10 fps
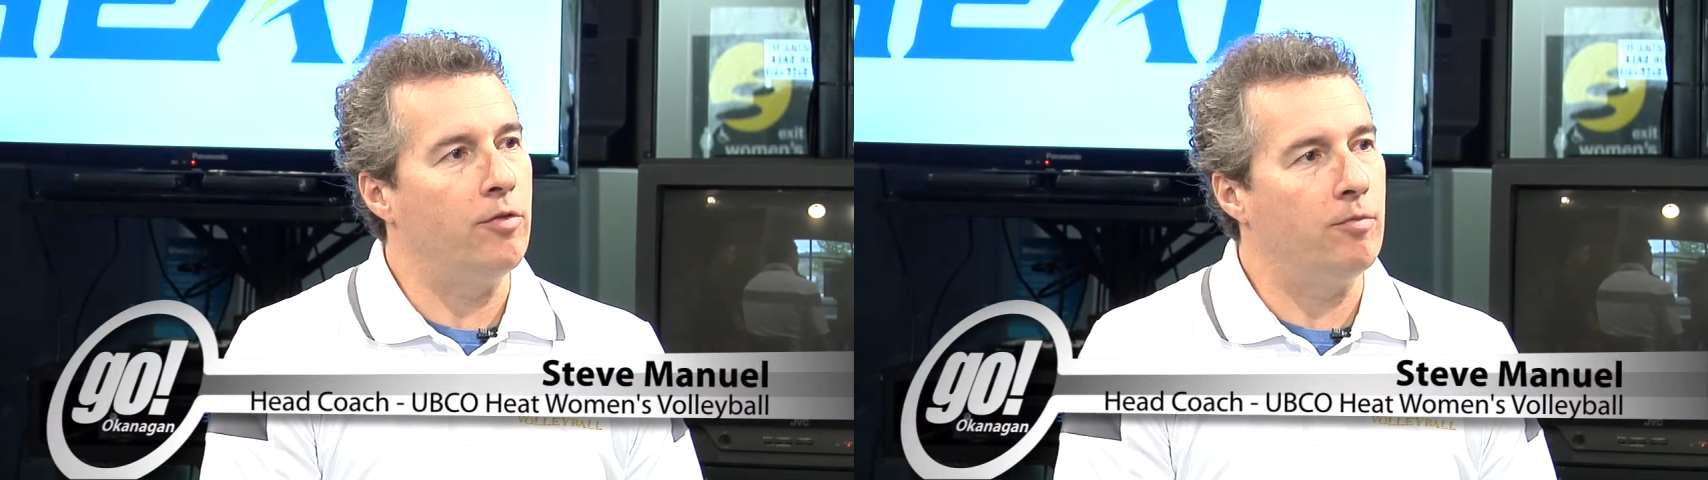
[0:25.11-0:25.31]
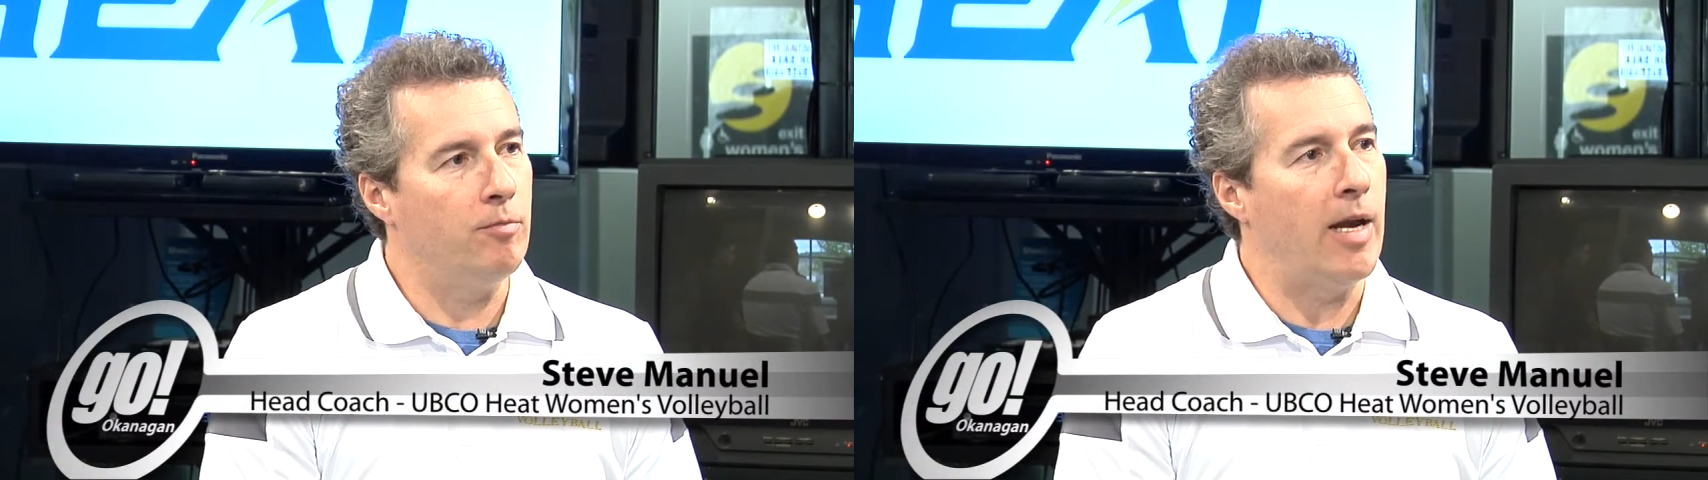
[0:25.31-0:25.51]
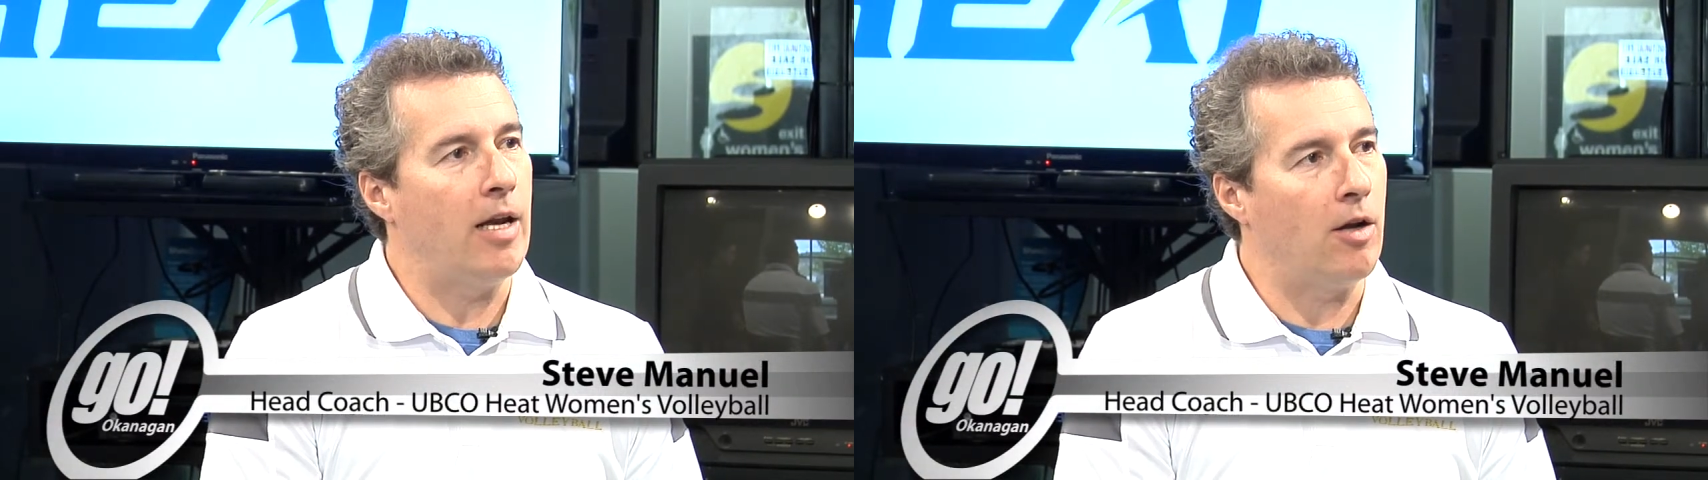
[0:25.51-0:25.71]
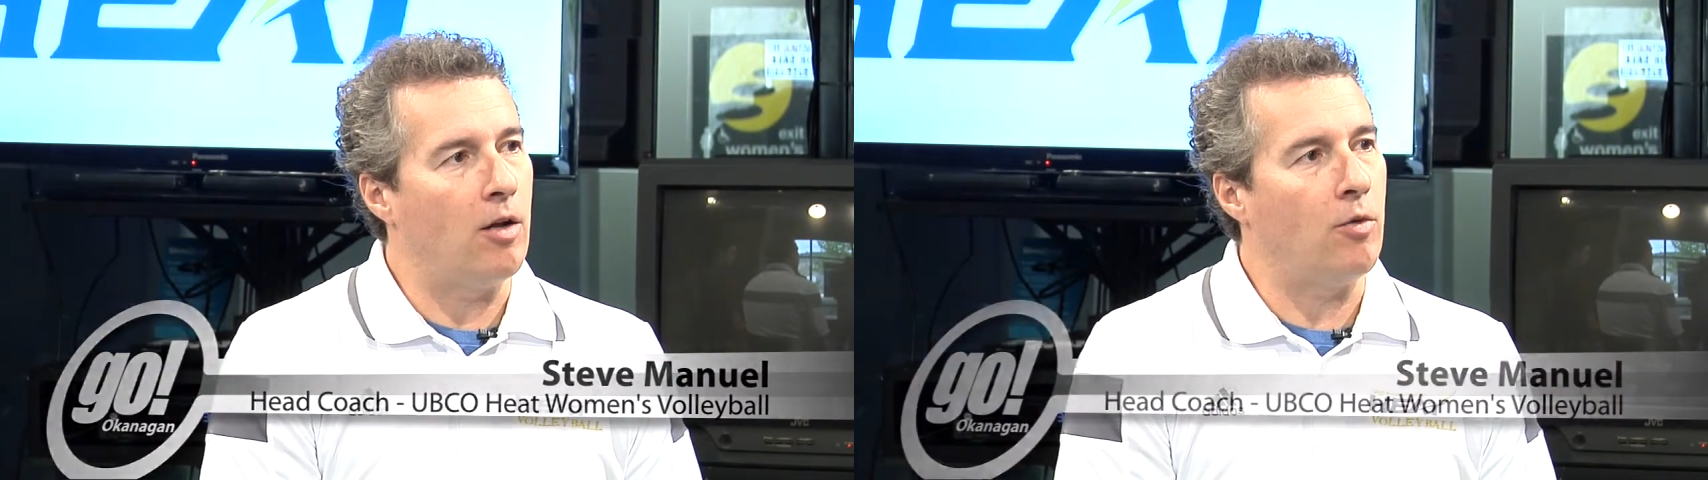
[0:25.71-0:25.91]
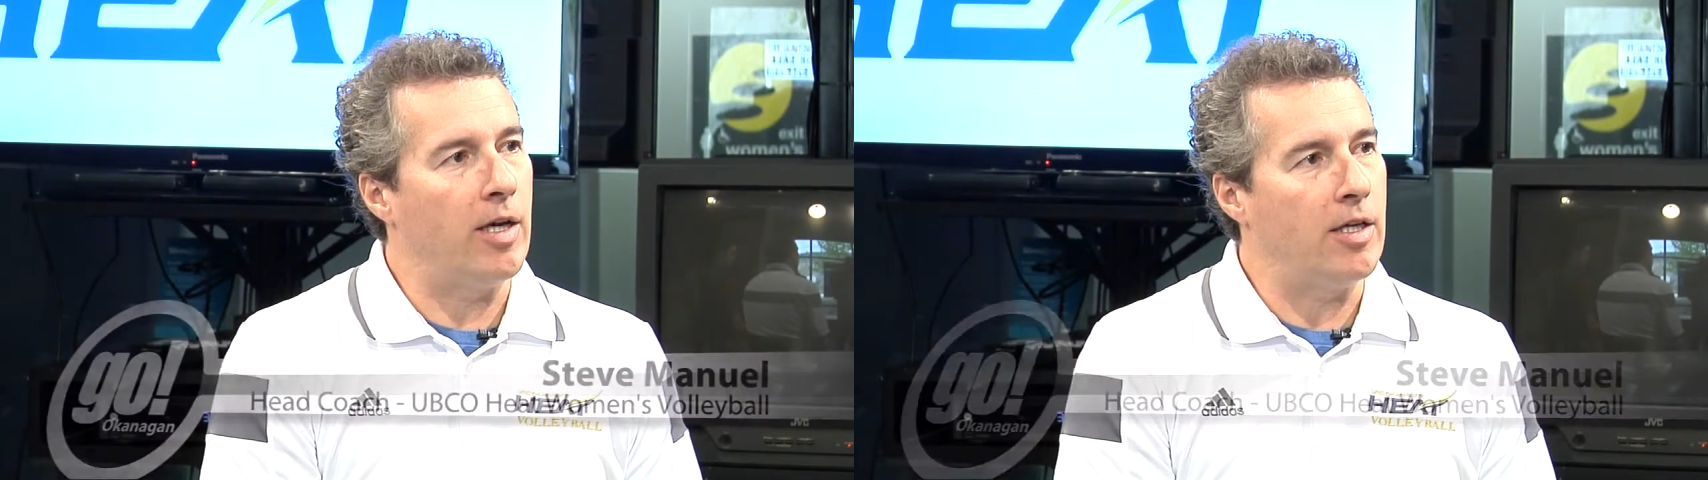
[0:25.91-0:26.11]
made it
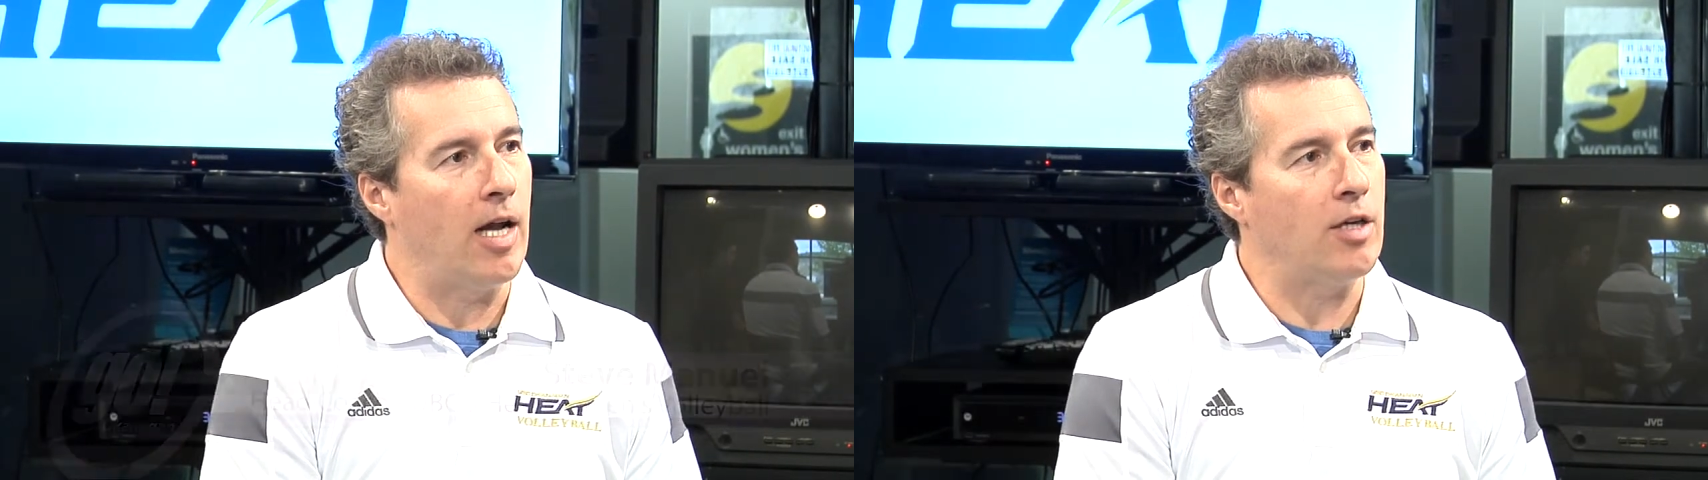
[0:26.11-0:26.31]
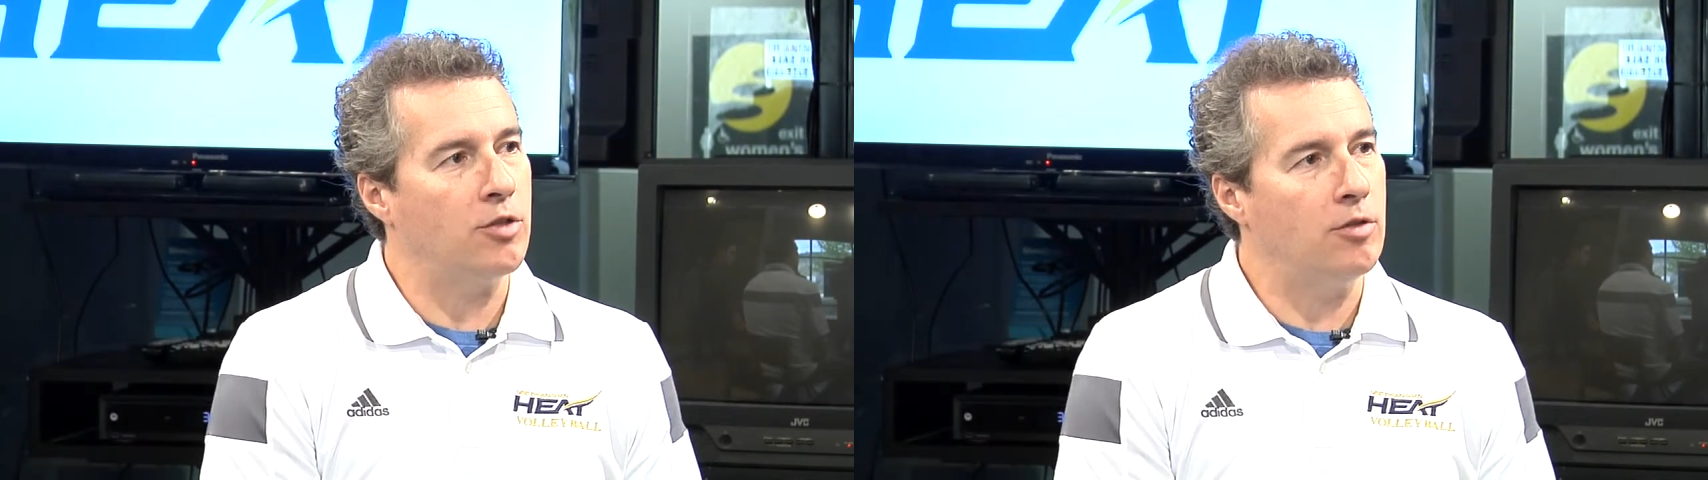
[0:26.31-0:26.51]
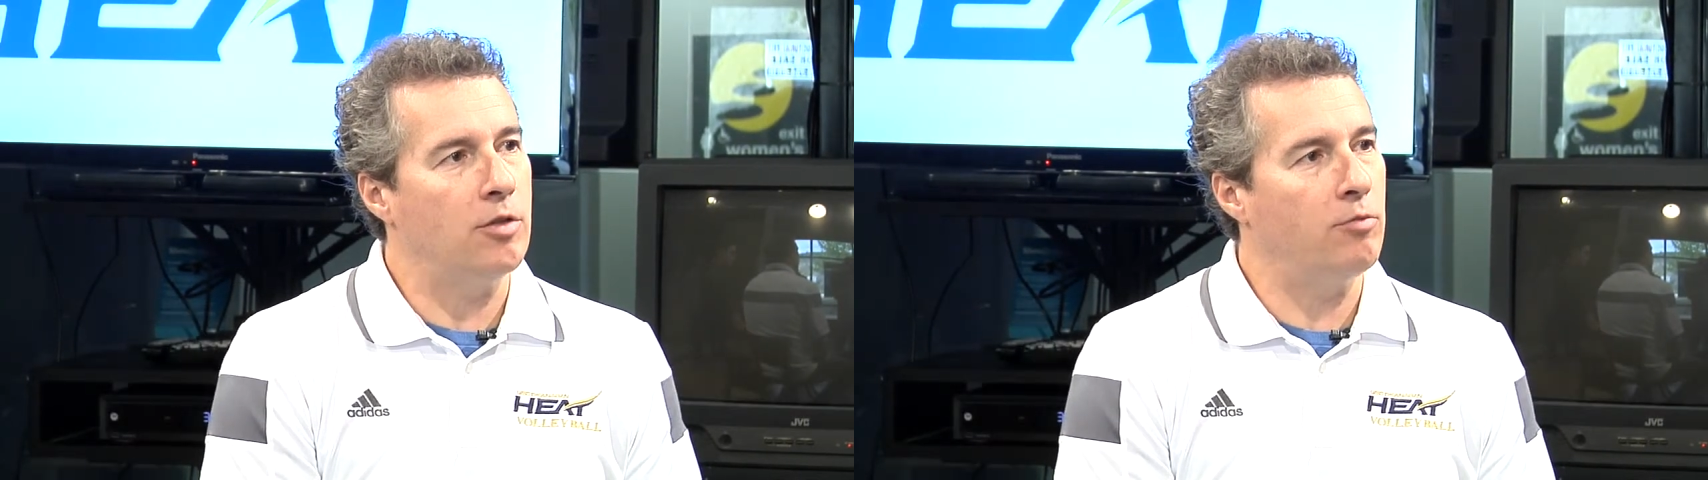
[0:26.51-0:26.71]
all the way to nationals,